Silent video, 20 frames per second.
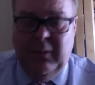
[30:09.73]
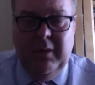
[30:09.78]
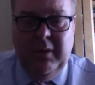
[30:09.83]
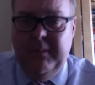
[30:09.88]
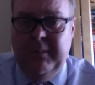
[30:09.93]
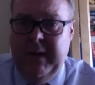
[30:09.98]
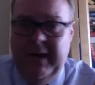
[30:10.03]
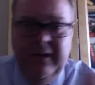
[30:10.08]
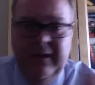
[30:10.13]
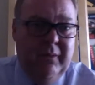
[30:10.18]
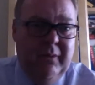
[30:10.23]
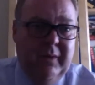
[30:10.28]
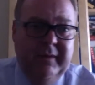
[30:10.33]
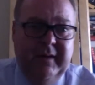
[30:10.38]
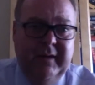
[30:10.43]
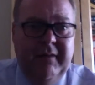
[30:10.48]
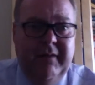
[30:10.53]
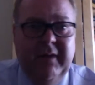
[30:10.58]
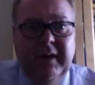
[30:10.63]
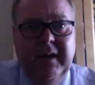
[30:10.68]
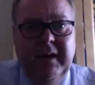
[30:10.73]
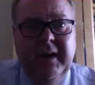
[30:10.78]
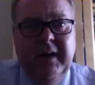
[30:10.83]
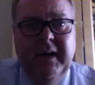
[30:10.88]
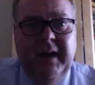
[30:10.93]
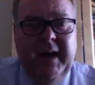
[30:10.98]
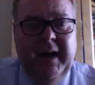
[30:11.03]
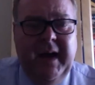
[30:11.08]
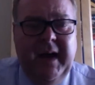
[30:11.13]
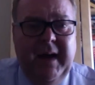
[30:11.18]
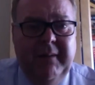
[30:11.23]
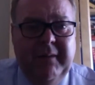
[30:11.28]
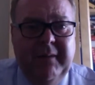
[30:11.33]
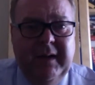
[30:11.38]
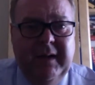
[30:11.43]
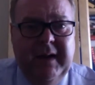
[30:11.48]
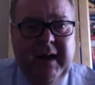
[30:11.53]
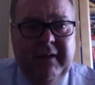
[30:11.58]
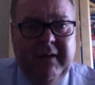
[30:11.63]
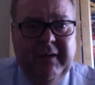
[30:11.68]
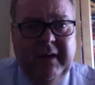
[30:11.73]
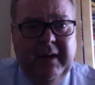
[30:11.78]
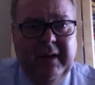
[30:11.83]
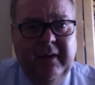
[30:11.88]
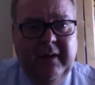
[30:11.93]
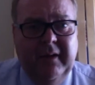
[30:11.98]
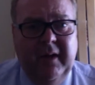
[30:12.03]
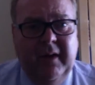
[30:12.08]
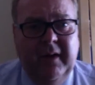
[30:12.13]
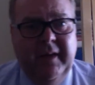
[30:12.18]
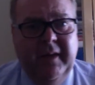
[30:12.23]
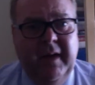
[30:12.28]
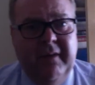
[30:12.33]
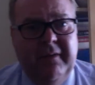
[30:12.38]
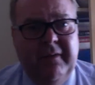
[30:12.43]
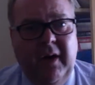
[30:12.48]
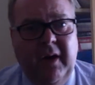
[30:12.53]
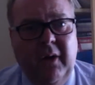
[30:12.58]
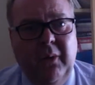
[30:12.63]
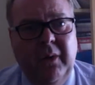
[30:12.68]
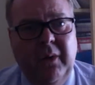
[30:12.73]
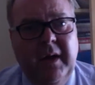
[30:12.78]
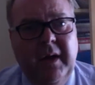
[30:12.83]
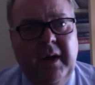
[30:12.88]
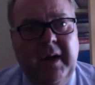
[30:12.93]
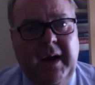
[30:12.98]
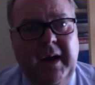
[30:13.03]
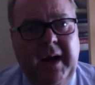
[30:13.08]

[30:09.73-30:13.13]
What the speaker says: one parent, whatever, can have it on their phone.